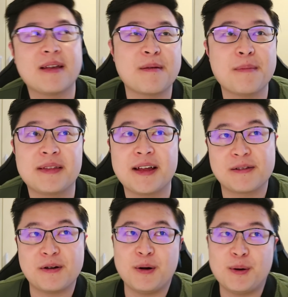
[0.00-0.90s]
something
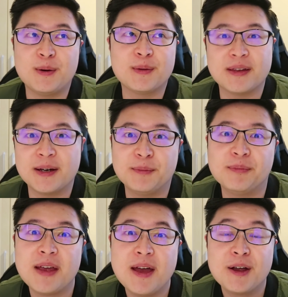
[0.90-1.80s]
that's called
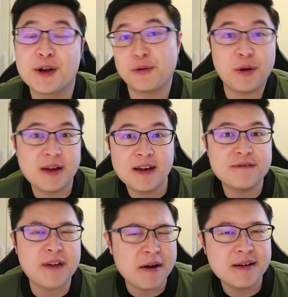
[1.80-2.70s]

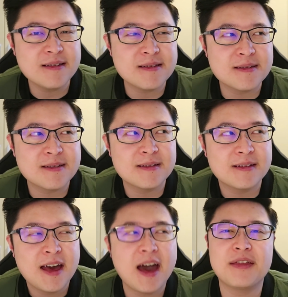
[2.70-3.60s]
coronavirus.
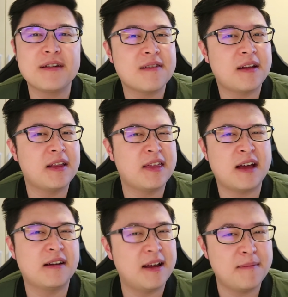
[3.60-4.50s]
I think there's
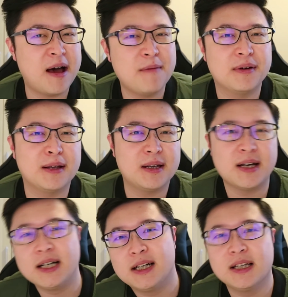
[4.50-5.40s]
another name now, but
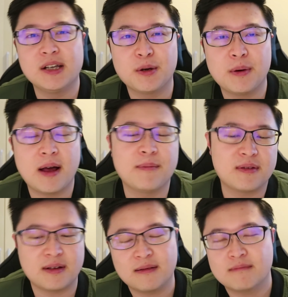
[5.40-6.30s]
you know what? I'm
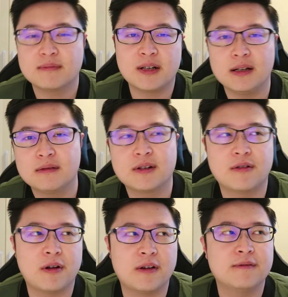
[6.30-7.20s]
just gonna call it
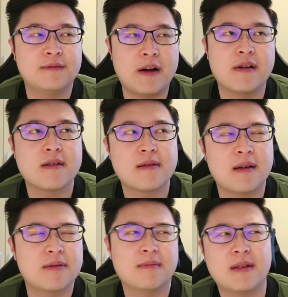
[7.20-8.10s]

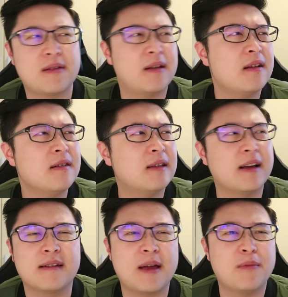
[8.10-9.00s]
coronavirus. There's another
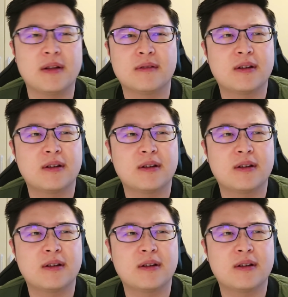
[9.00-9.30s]
like name, but